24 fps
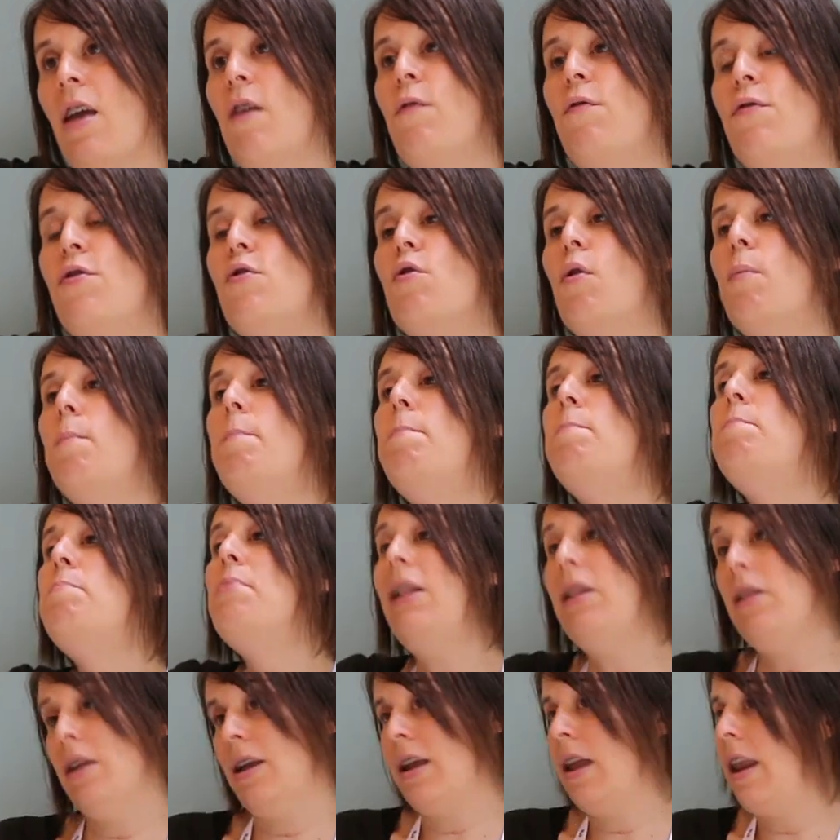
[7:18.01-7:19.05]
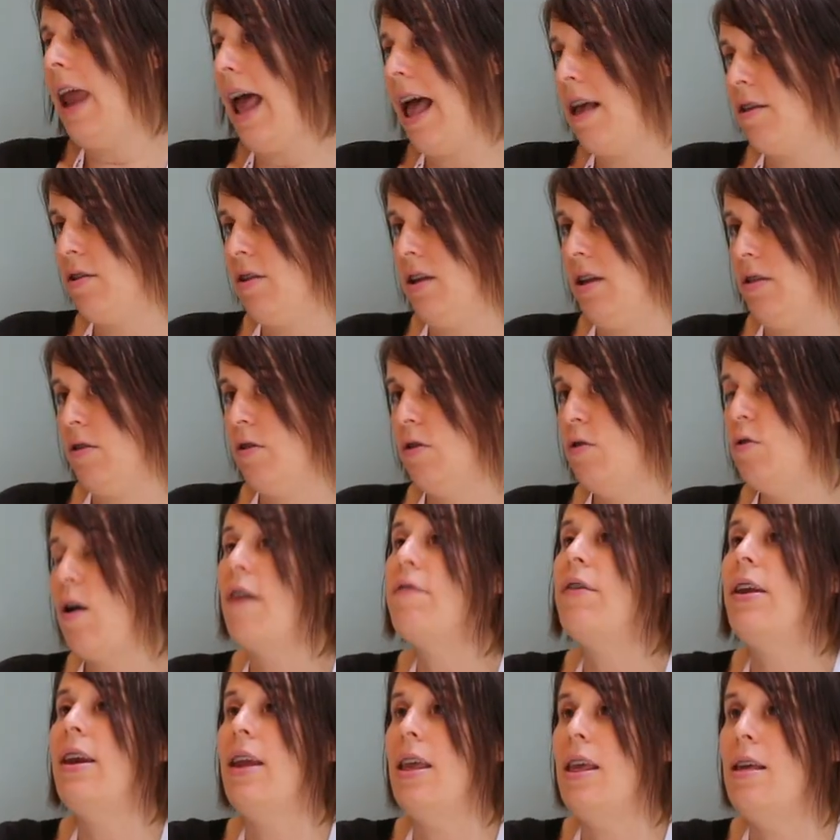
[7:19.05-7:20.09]
If you're building an asset, you
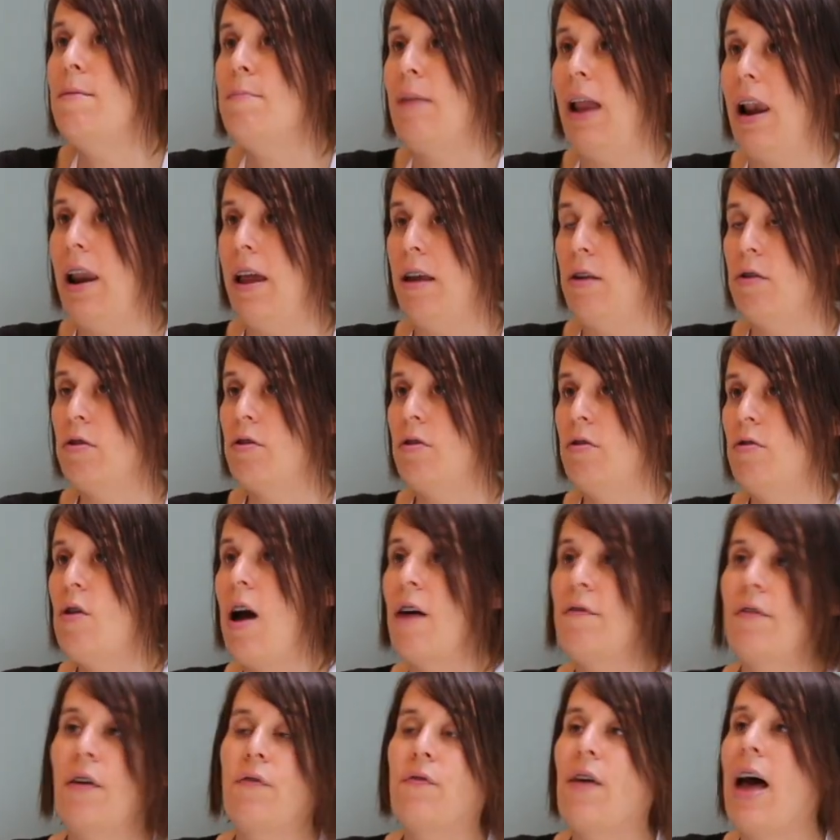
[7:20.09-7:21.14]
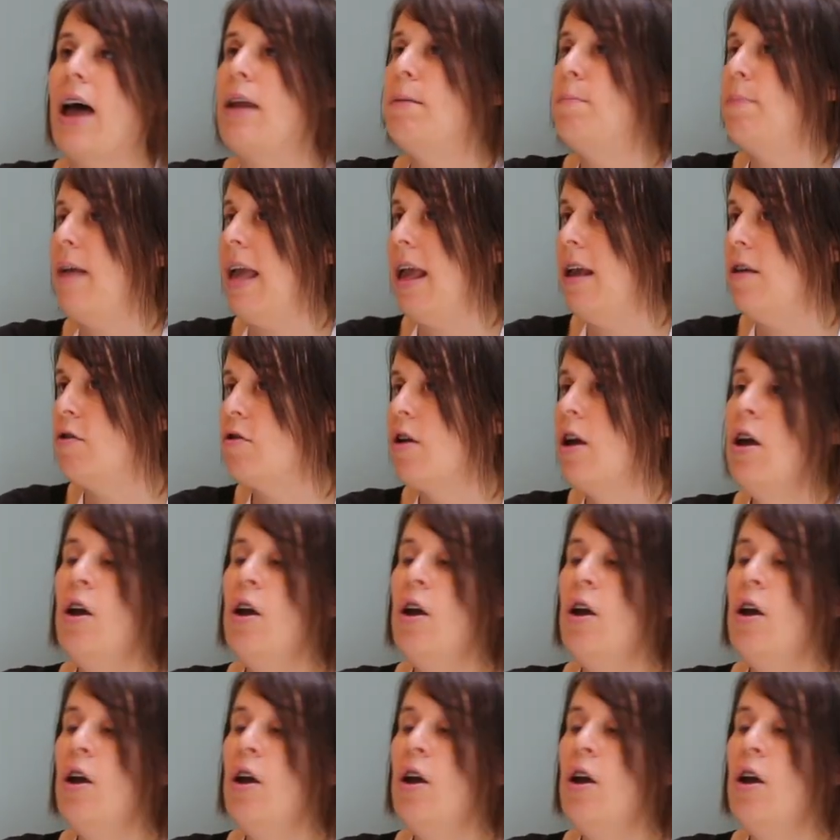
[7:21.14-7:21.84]
have an email list, you have a fan page,